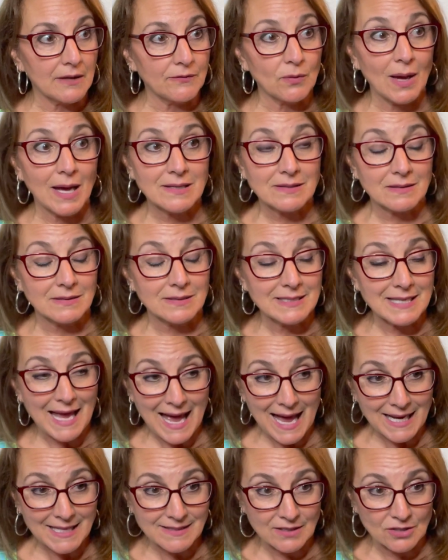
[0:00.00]
if you ask a
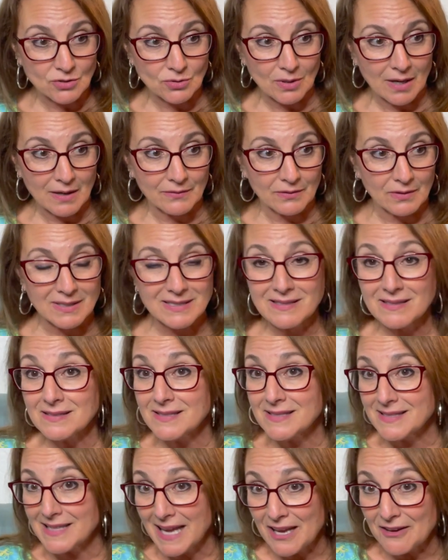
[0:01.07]
taxi driver, is it
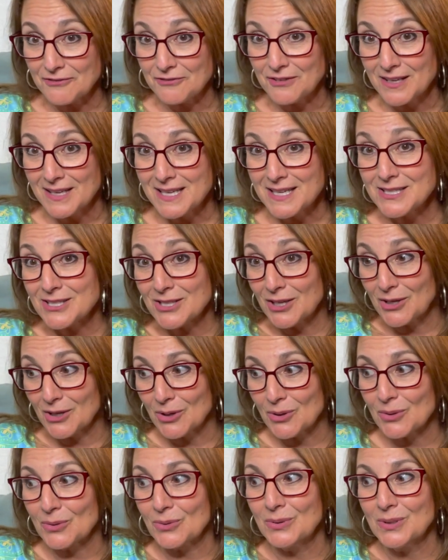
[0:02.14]
safe to
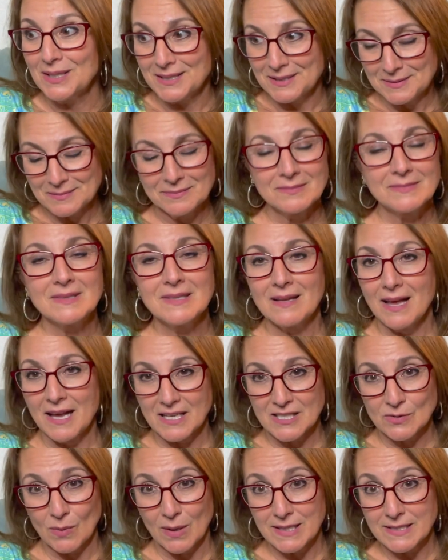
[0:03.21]
go
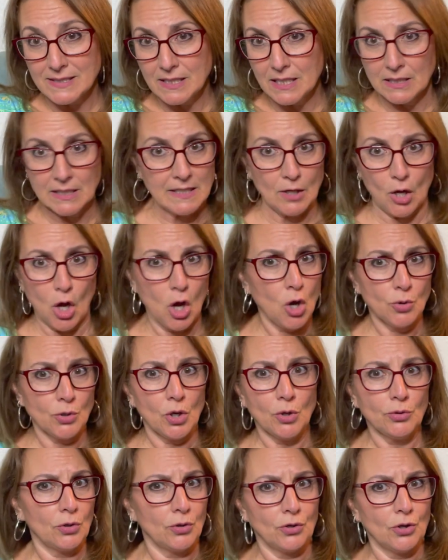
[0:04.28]
XYZ and they say, "Oh
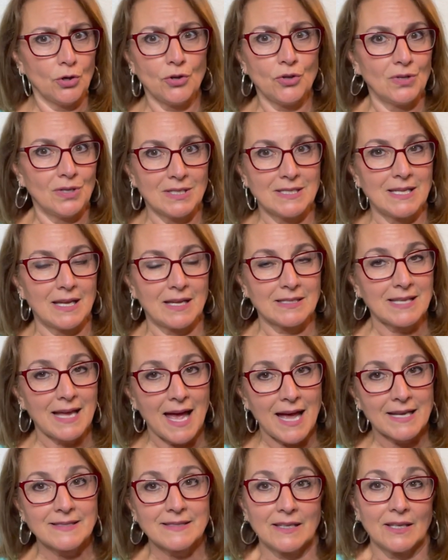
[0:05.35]
no, no, no, you need to take a
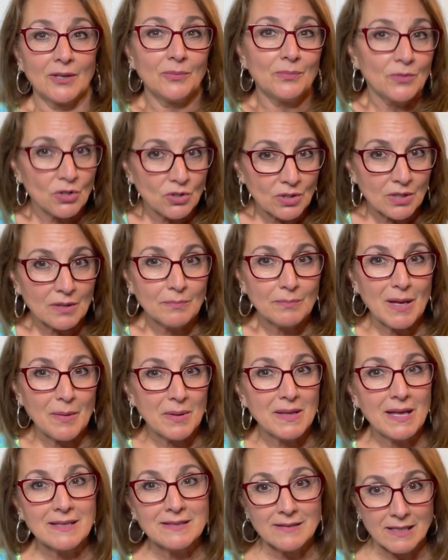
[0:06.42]
taxi." You need maybe
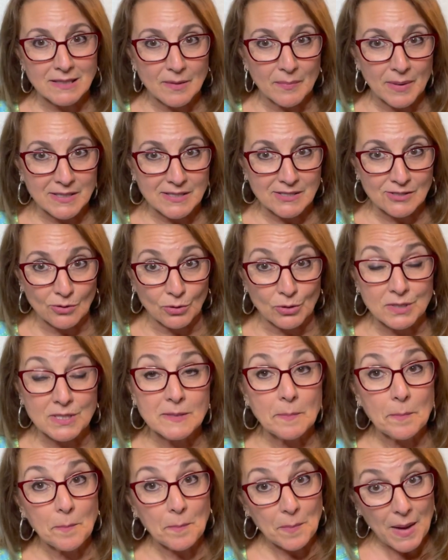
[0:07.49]
that's not the best source.
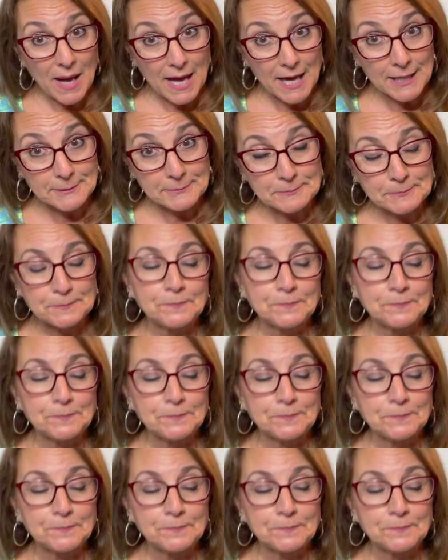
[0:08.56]
But